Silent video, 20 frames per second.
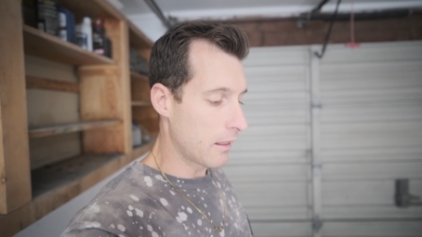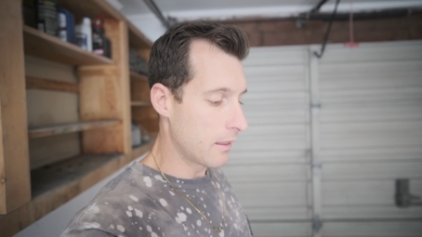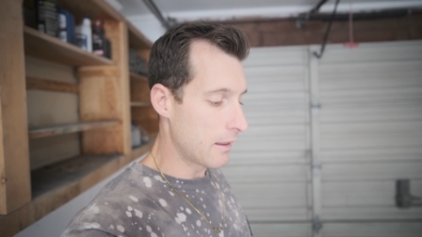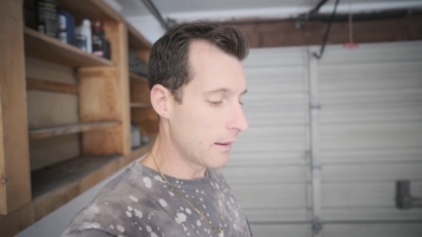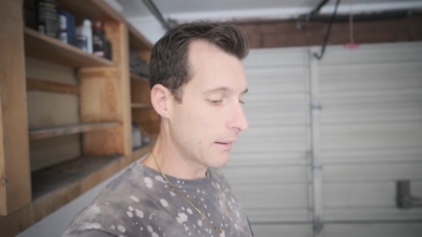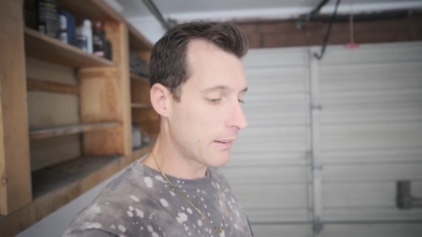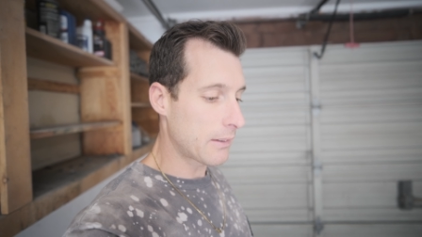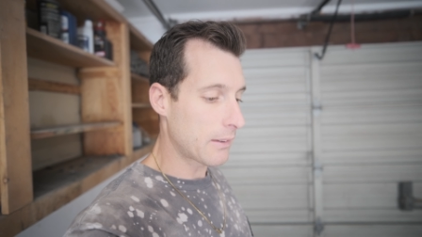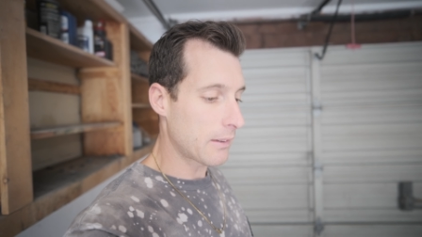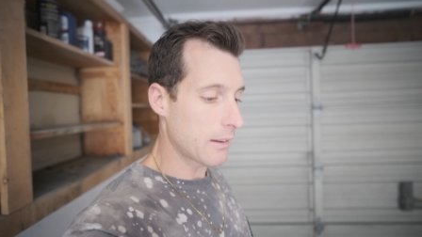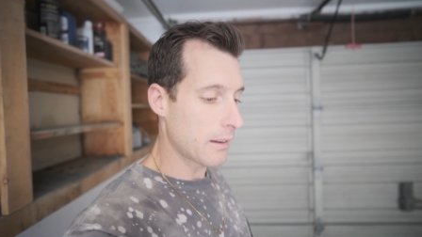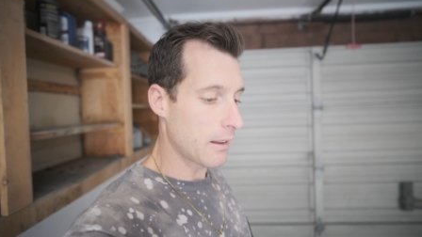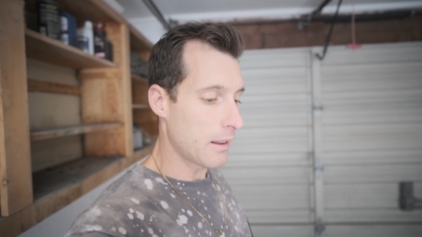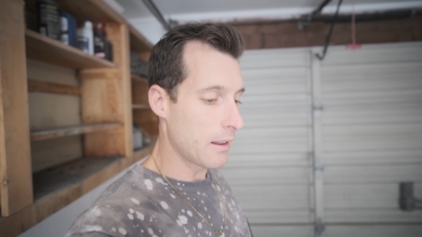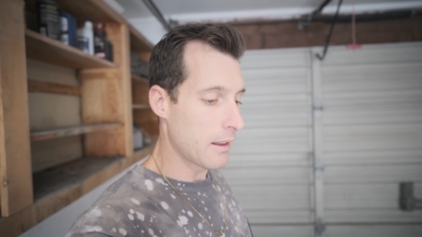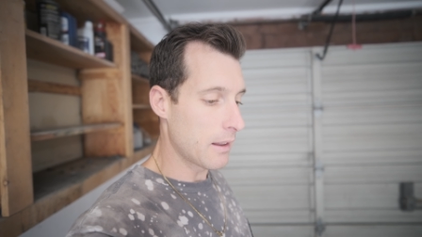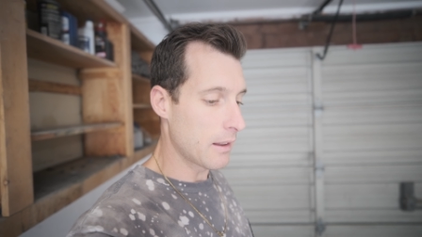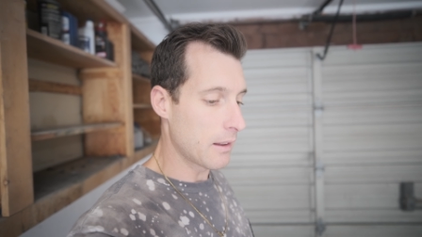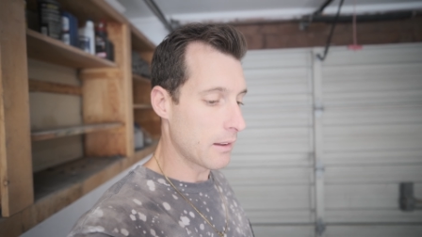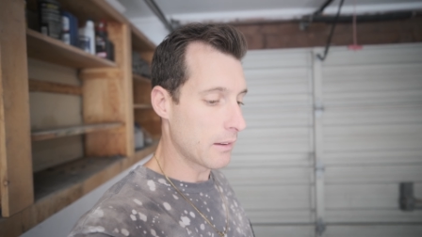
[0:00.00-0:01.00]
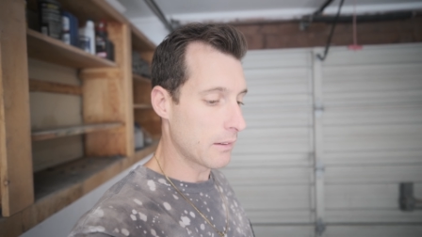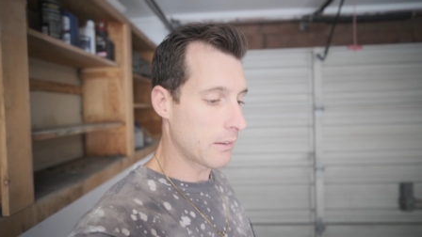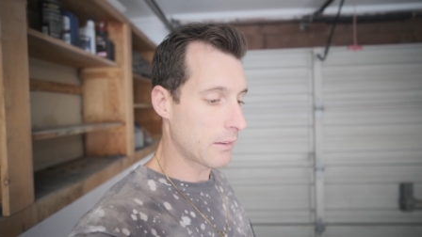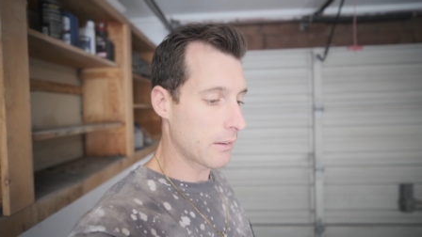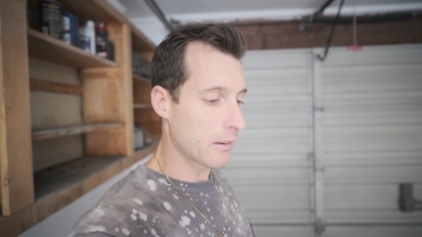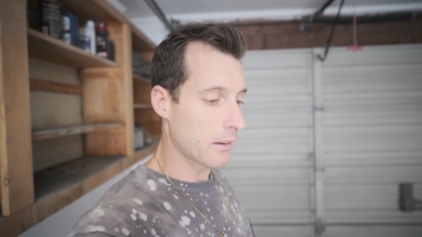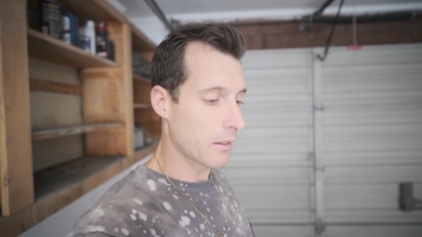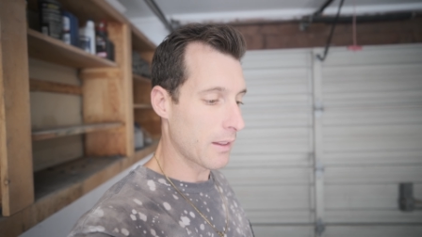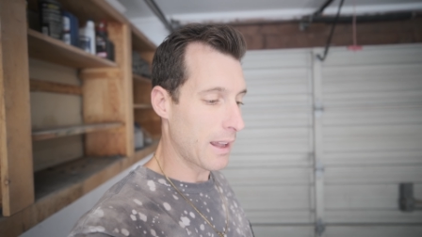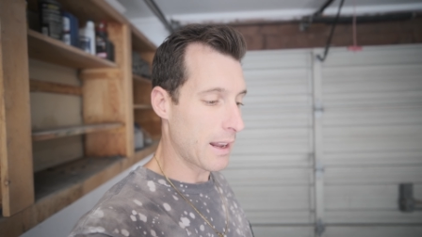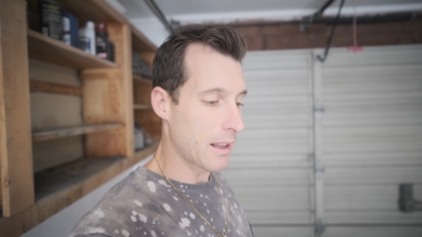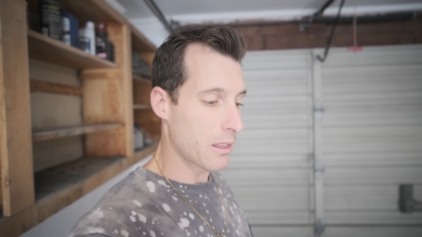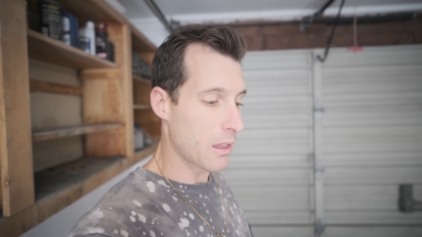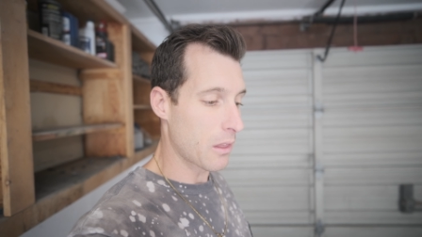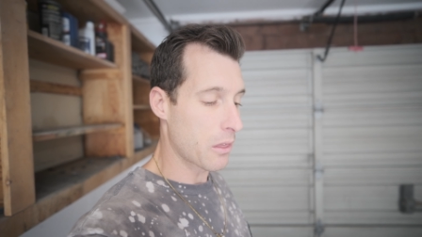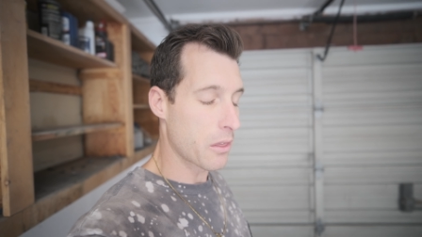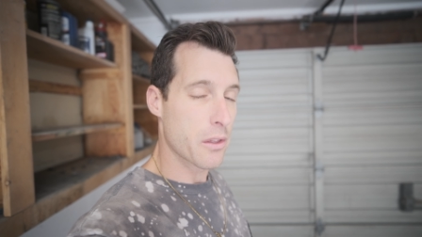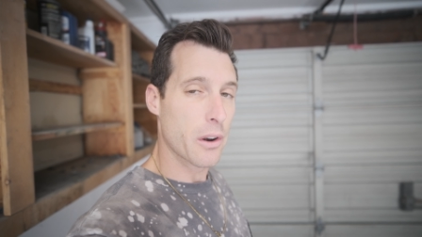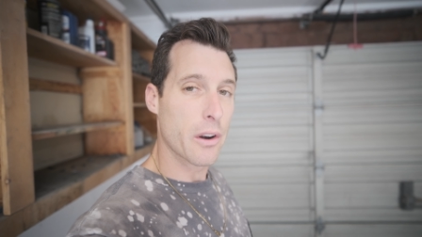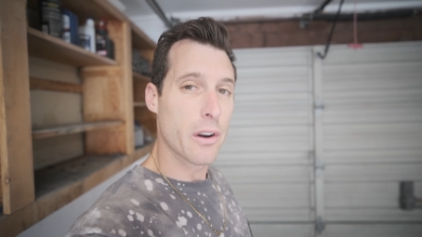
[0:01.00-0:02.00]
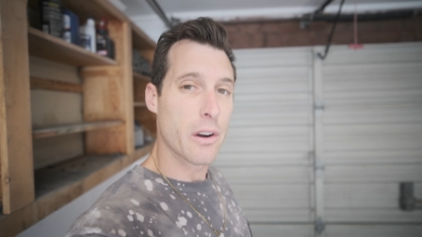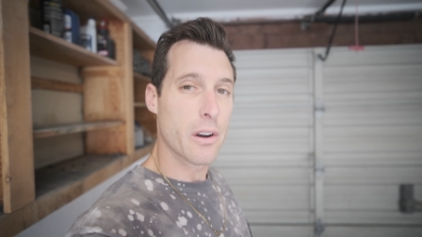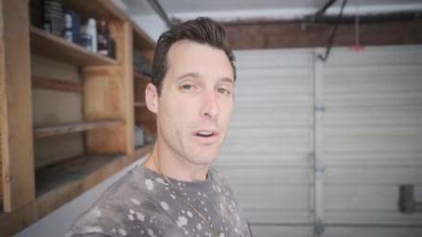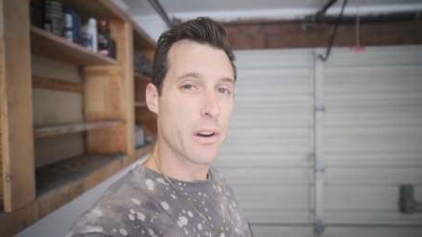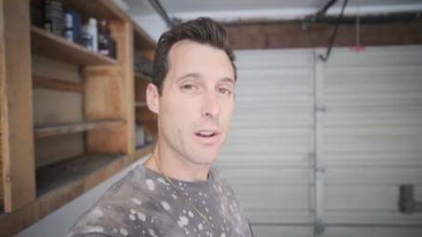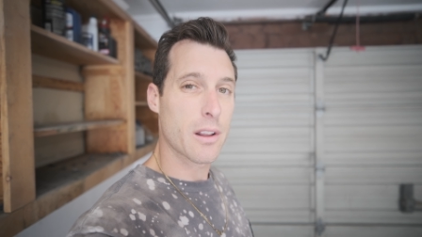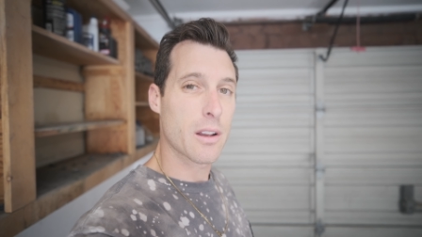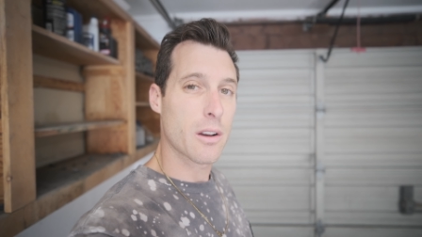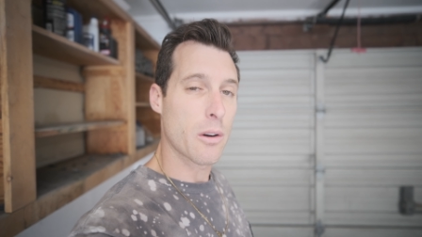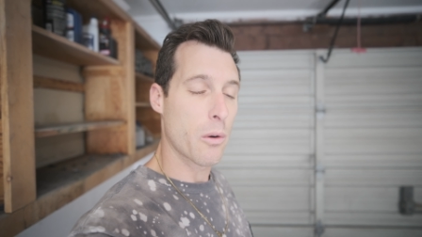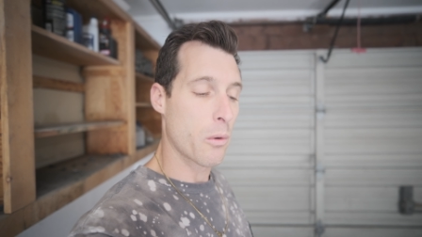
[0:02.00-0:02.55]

this is like the third